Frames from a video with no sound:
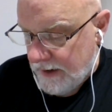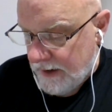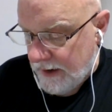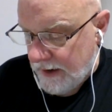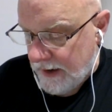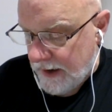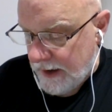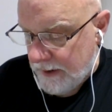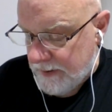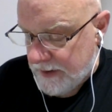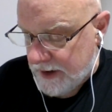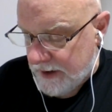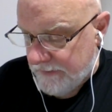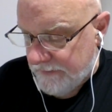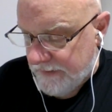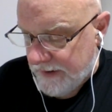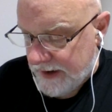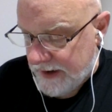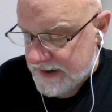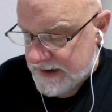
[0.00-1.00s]
I am going to
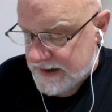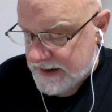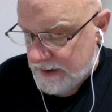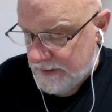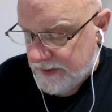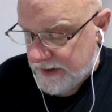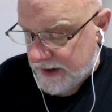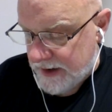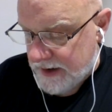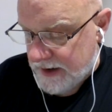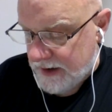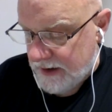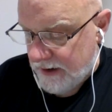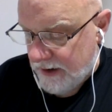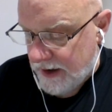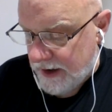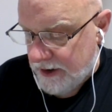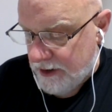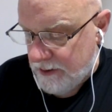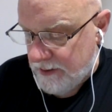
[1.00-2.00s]
find something in here.
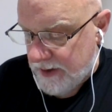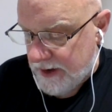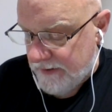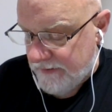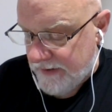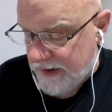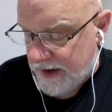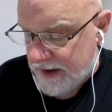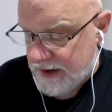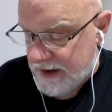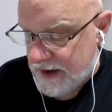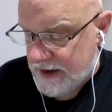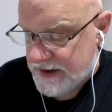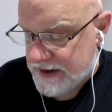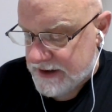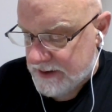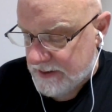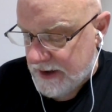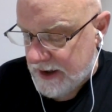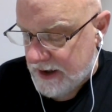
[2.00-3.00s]
I know I'm going to find
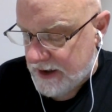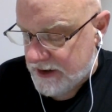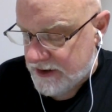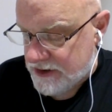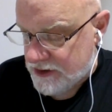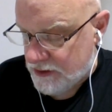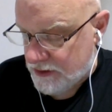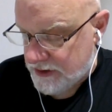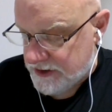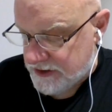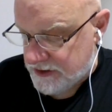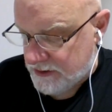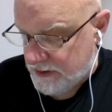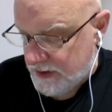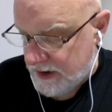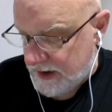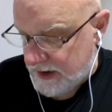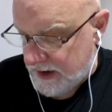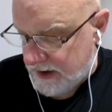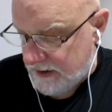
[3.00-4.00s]
some kind of short
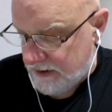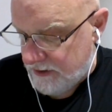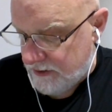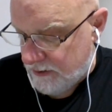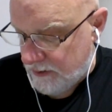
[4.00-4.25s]
story in here to